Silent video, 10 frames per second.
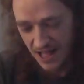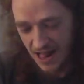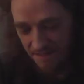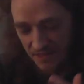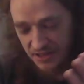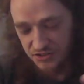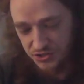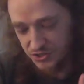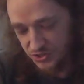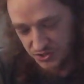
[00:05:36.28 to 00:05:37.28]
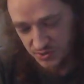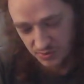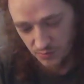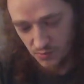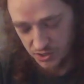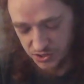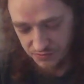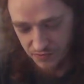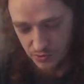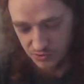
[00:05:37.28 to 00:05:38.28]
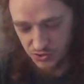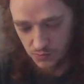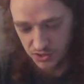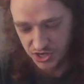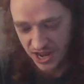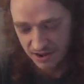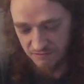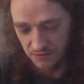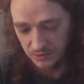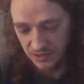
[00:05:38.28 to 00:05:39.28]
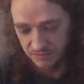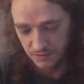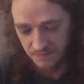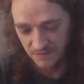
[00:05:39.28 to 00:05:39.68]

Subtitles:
and then just watch a few. Just watch a handful of them,